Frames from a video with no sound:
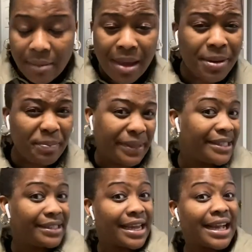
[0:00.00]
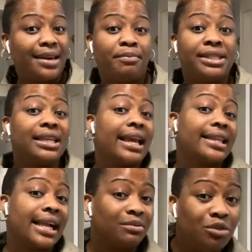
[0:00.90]
Maybe the person is saying, can the person
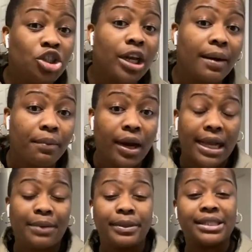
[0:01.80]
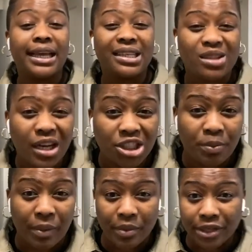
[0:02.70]
get admission abroad? Can the person get
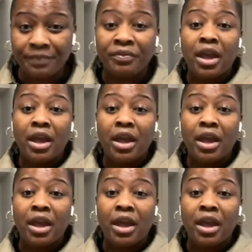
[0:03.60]
scholarship abroad?